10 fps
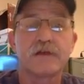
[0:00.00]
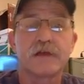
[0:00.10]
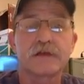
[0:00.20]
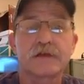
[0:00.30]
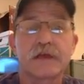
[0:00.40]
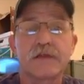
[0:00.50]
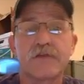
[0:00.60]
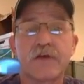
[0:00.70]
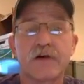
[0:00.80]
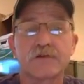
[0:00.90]
that
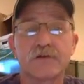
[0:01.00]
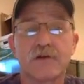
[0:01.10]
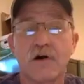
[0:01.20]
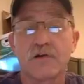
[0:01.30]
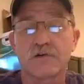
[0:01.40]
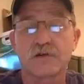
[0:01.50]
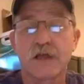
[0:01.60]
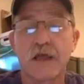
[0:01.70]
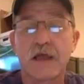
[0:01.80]
$10,000.